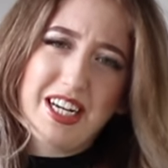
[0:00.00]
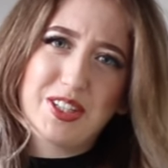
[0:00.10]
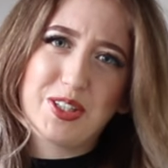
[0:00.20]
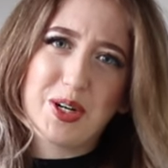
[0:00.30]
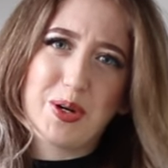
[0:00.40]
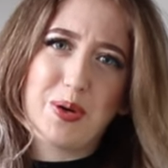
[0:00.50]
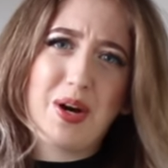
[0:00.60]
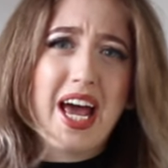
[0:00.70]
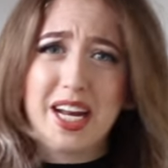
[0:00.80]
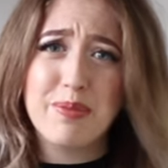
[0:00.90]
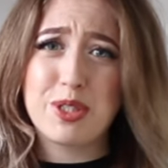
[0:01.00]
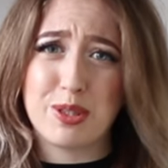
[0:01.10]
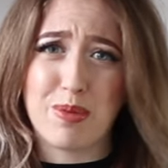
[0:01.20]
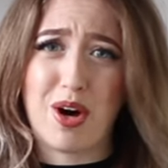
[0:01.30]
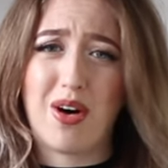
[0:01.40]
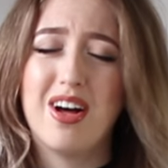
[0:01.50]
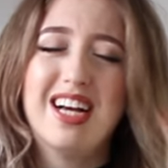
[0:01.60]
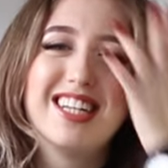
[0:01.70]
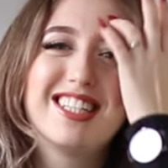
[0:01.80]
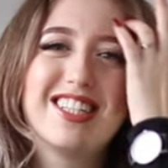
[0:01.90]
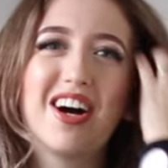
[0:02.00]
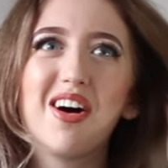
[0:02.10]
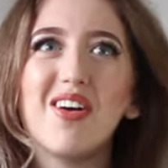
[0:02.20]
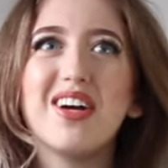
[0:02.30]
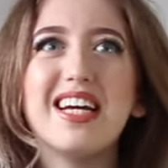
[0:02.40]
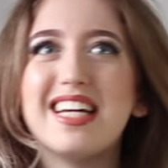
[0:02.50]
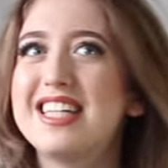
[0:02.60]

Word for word: so and I'm small so